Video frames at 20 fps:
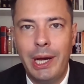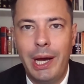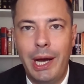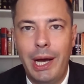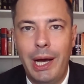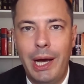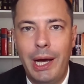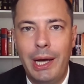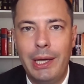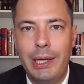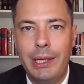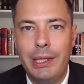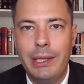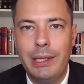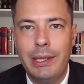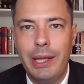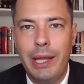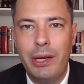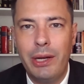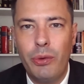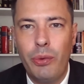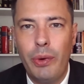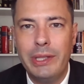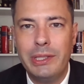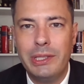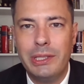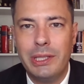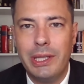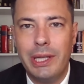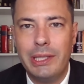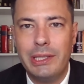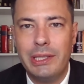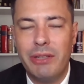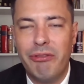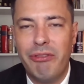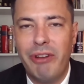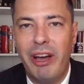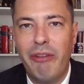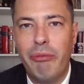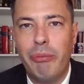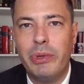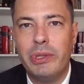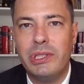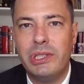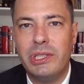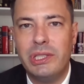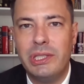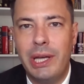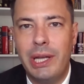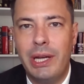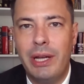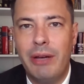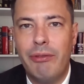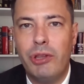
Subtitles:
that equates to less than 5%